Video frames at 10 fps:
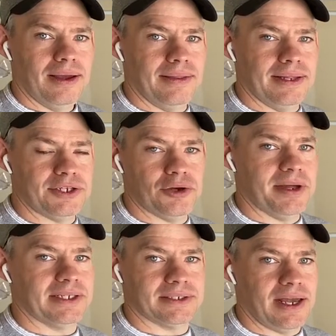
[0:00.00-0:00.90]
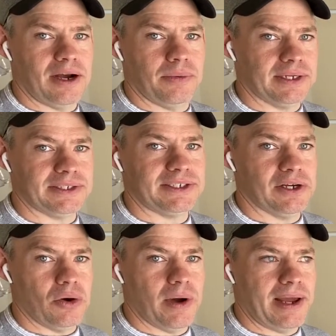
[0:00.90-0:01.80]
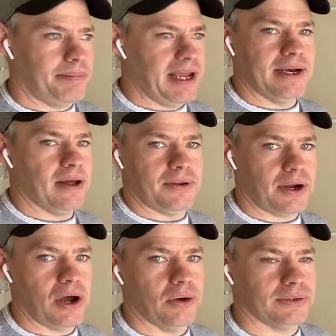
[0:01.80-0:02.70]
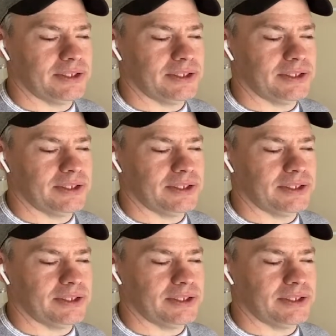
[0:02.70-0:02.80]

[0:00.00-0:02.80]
and then 2 minutes later when it's still wet, paint another coat.